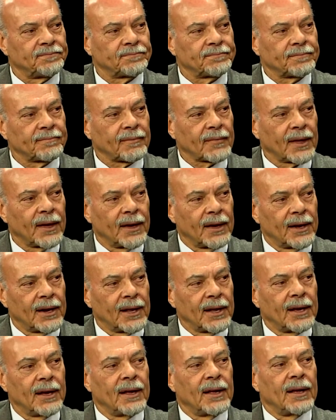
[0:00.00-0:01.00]
All right,
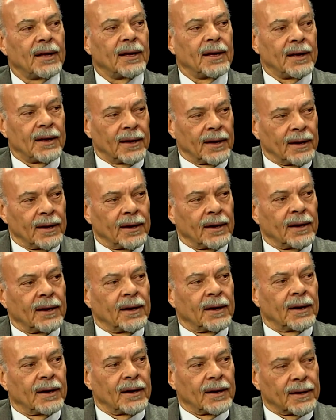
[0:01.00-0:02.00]
and I'm not familiar
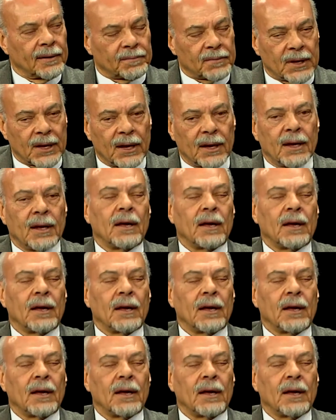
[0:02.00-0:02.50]
with him. Who is he?